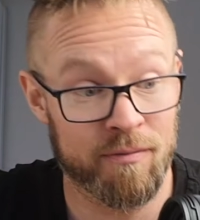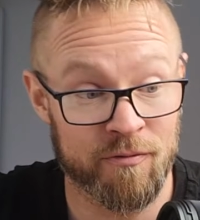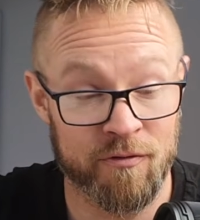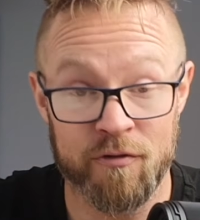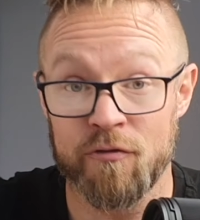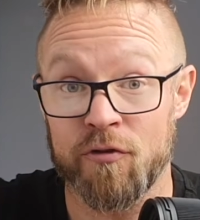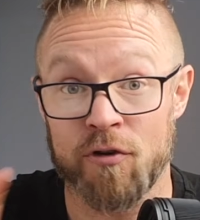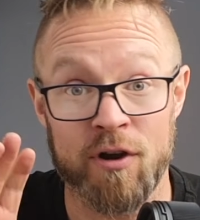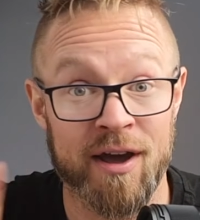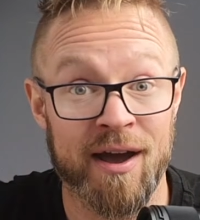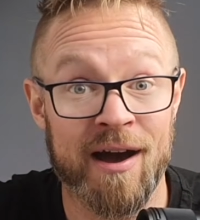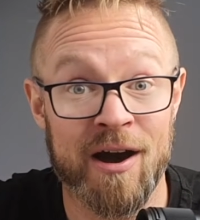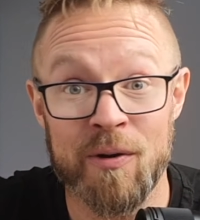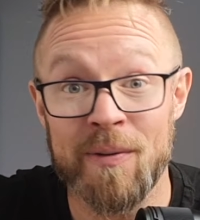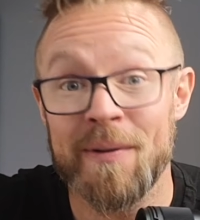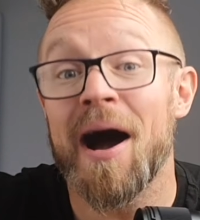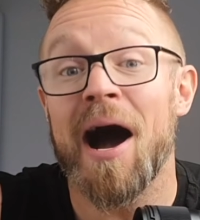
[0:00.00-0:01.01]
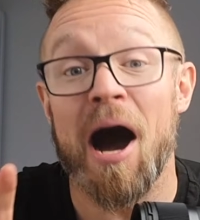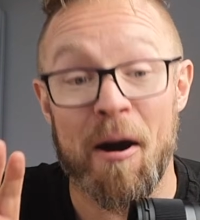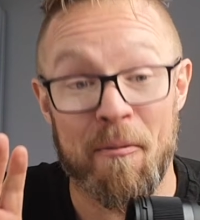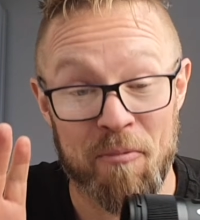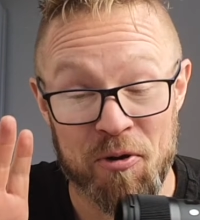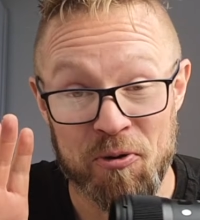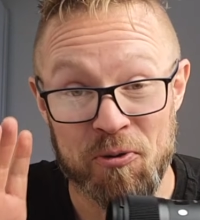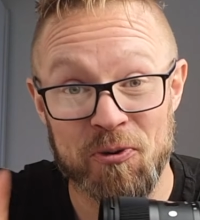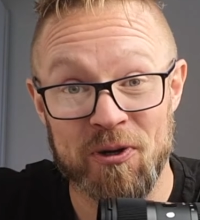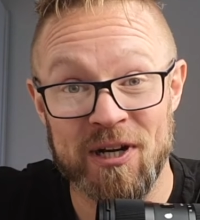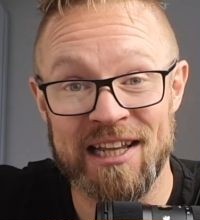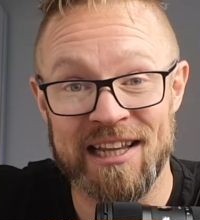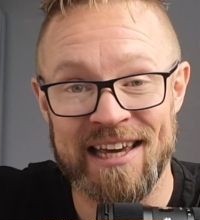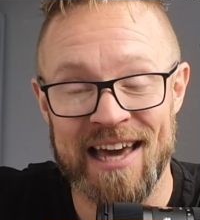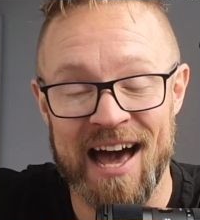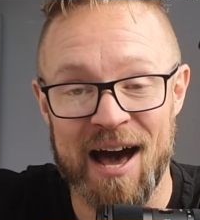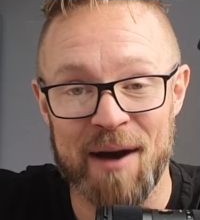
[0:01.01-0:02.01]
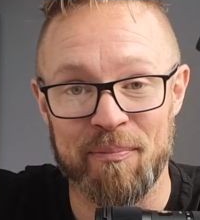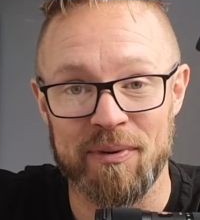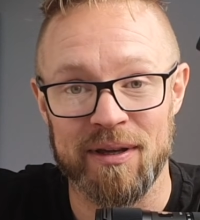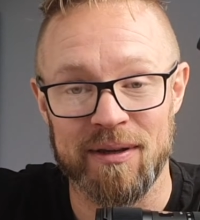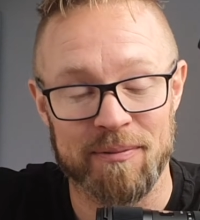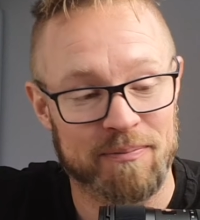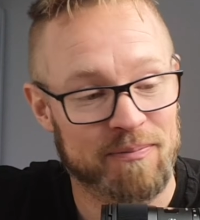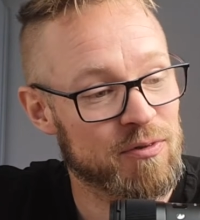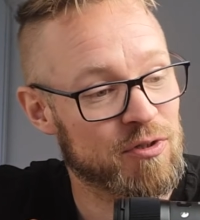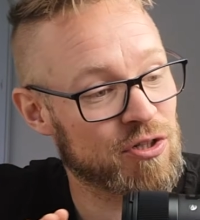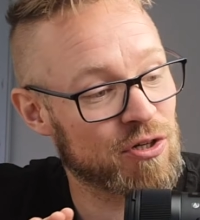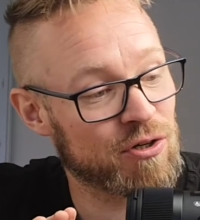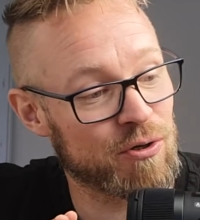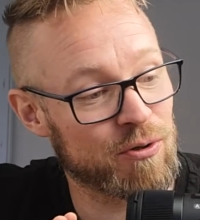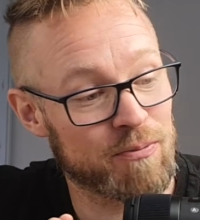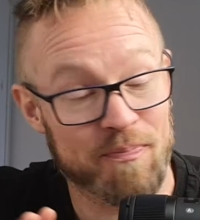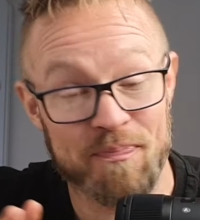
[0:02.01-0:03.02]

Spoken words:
for now, I'm really happy. So